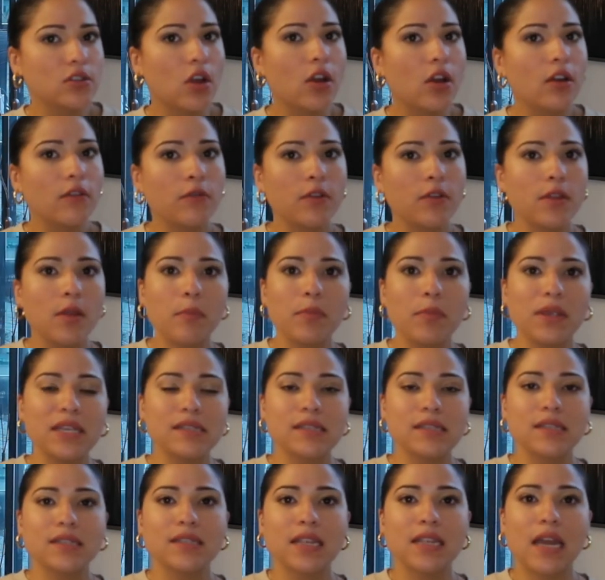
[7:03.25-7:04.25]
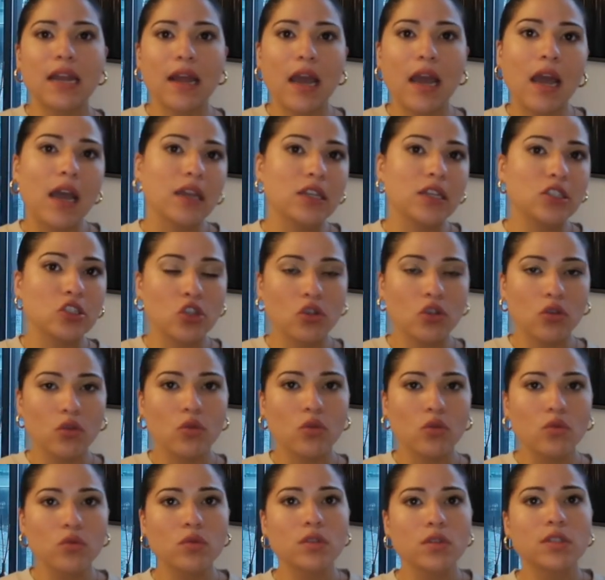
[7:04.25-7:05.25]
are for the pieces that I
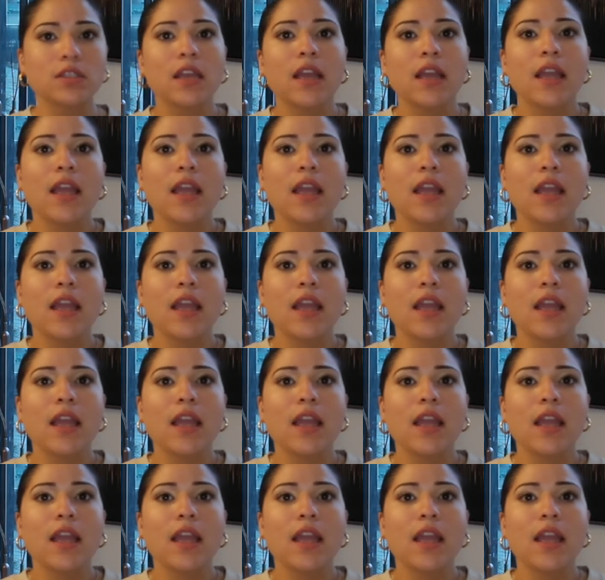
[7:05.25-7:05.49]
chose.